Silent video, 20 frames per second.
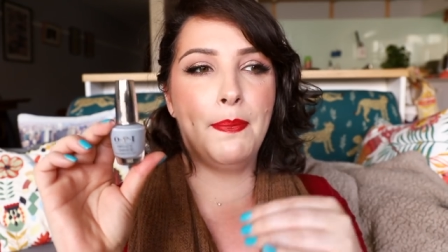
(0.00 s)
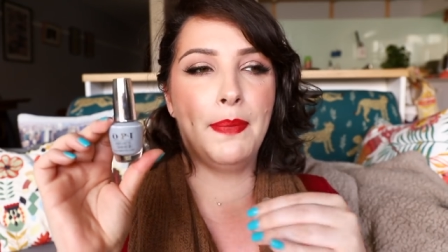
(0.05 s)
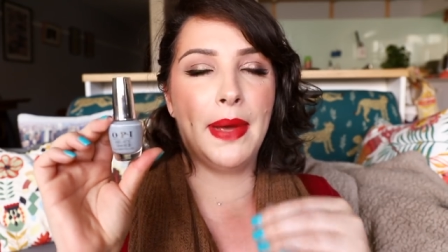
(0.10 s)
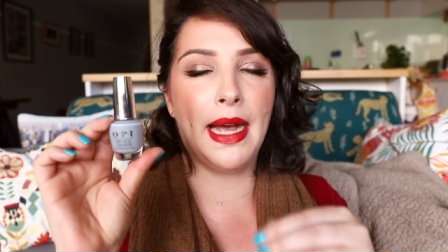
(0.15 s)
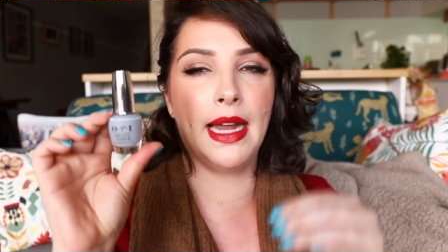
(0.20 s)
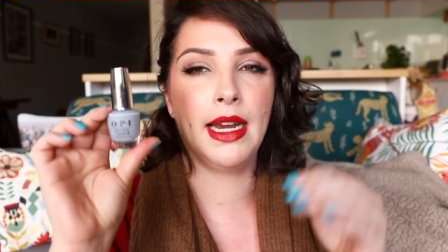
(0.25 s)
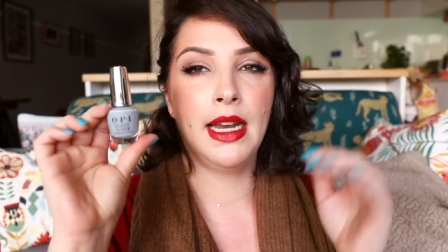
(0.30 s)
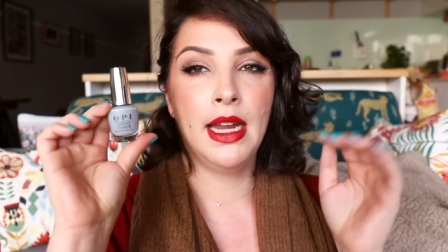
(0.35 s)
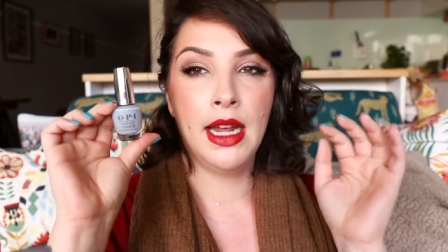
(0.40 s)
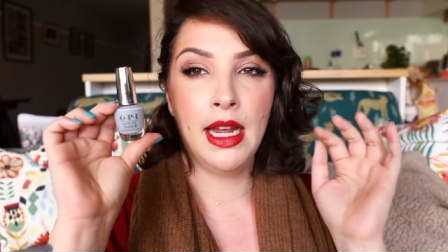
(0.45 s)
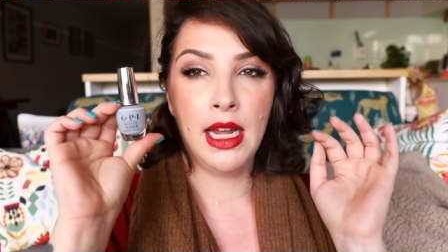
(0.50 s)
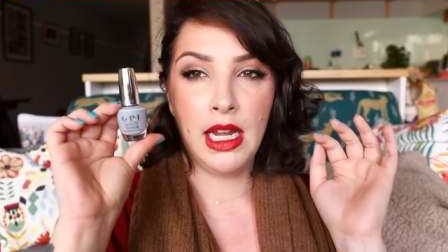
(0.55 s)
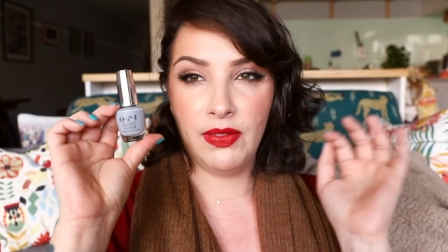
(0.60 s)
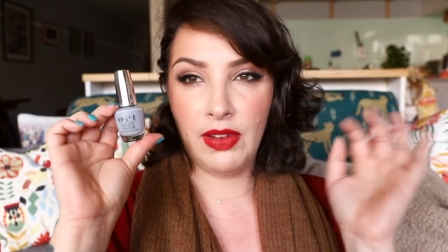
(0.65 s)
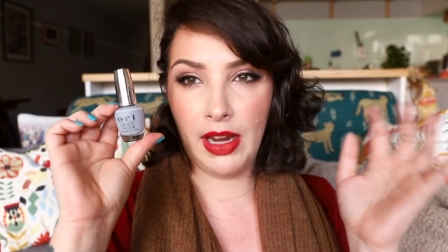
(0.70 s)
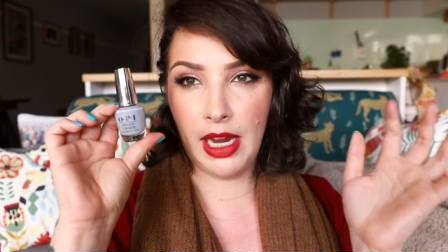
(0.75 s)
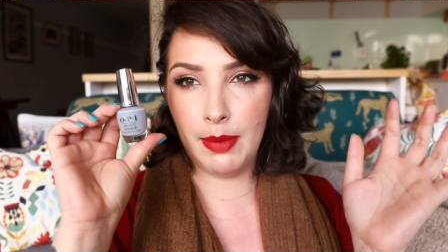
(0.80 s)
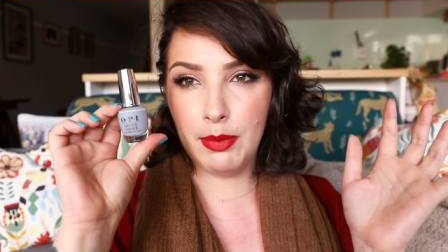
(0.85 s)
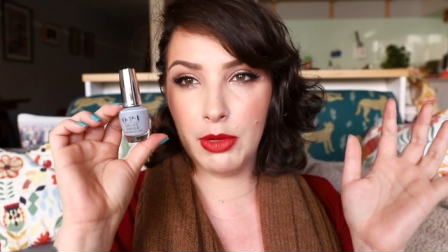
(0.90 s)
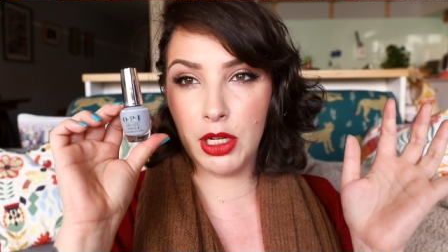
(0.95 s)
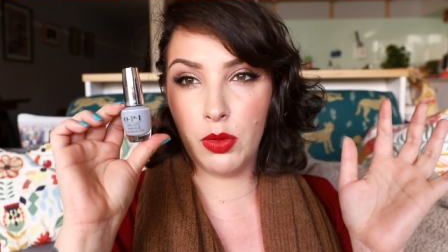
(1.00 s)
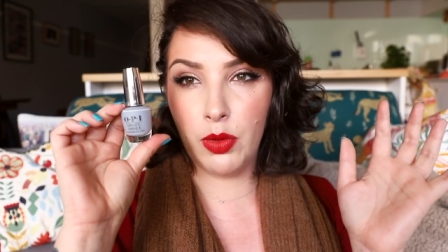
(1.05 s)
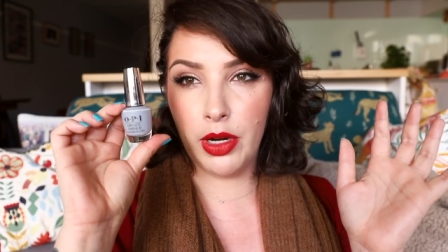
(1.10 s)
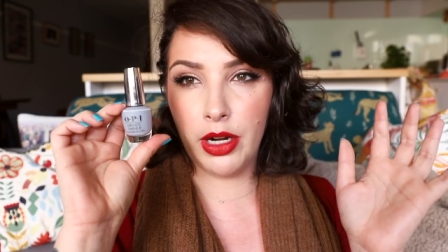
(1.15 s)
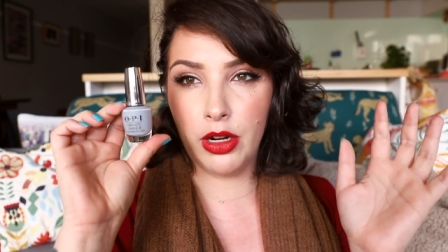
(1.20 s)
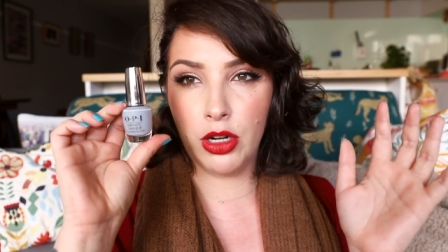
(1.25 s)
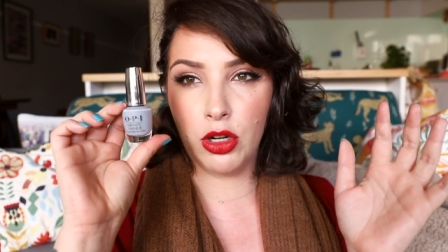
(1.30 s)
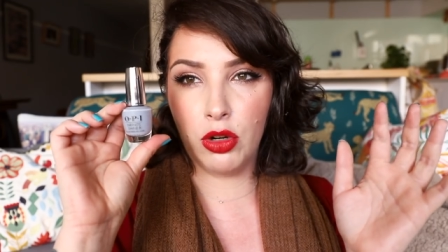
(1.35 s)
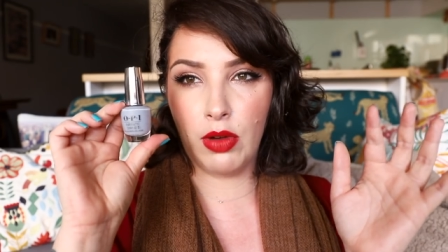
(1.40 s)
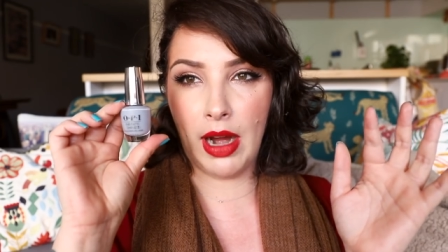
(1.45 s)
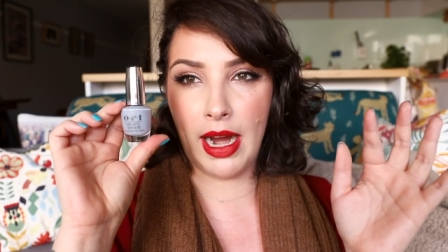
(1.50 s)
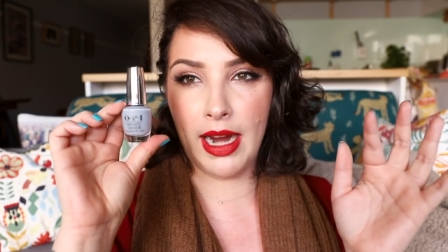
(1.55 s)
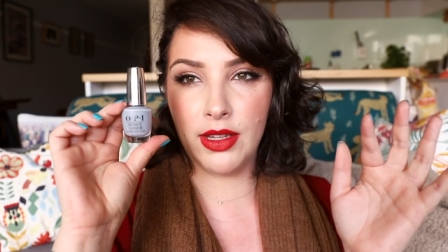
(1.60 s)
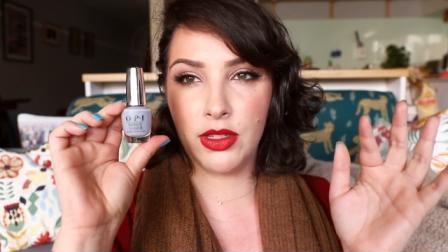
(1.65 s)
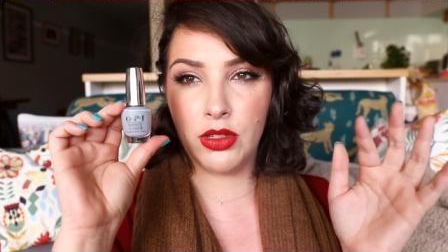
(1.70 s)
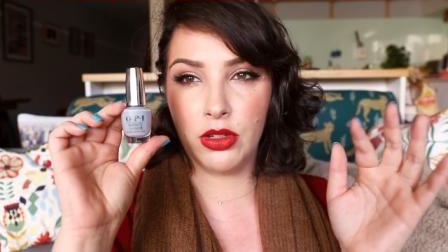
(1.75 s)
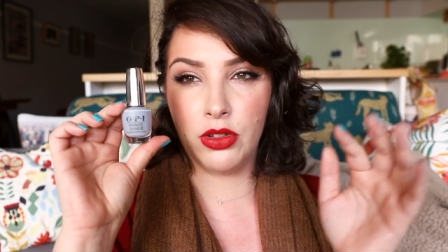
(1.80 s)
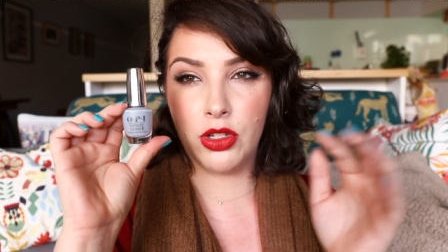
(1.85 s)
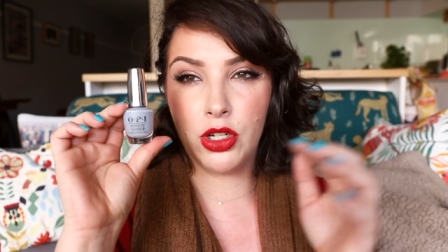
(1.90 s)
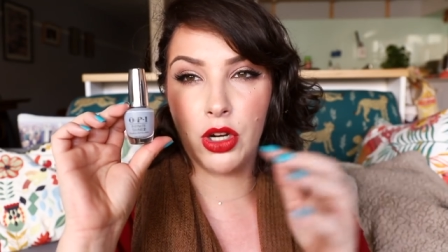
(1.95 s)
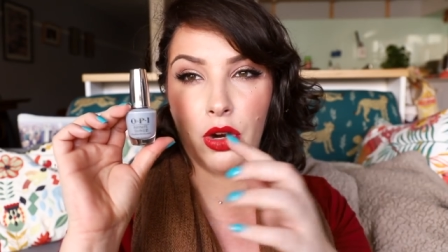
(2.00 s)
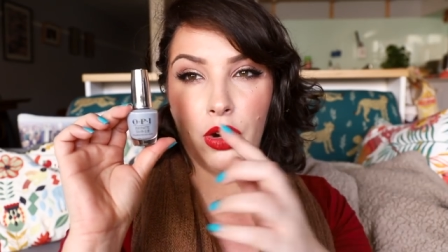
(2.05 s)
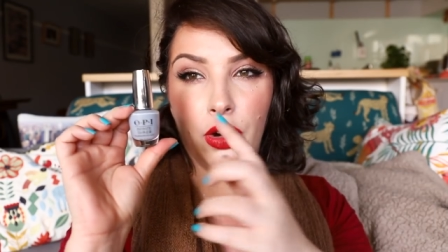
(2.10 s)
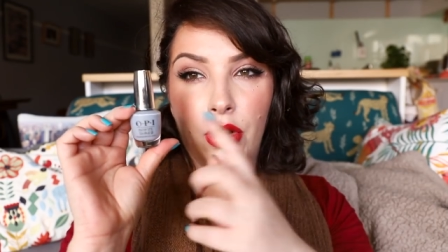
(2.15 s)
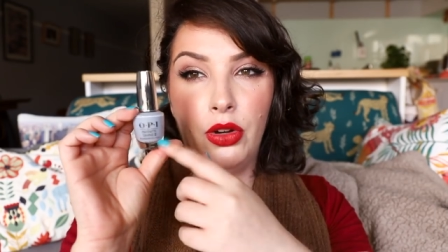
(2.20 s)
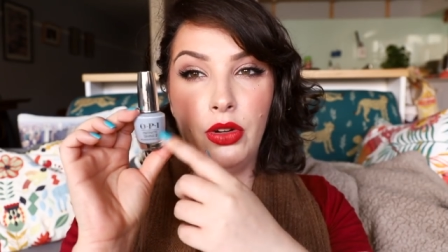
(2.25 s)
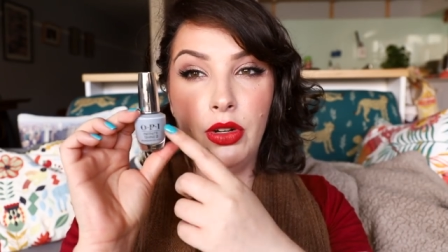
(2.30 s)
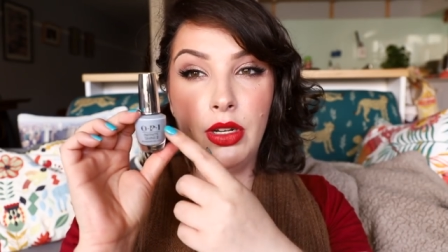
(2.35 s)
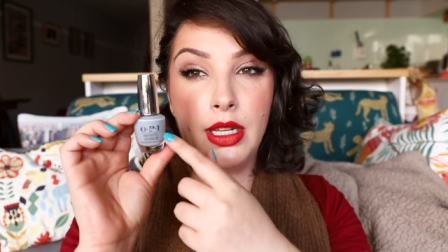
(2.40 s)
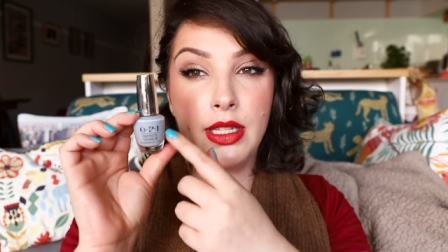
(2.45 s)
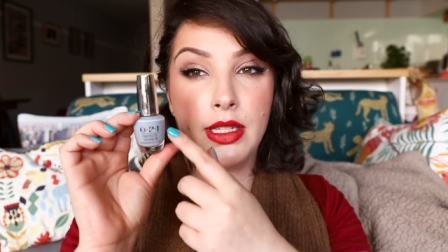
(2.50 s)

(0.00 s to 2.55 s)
but if I am going to wear a gray sort of tone,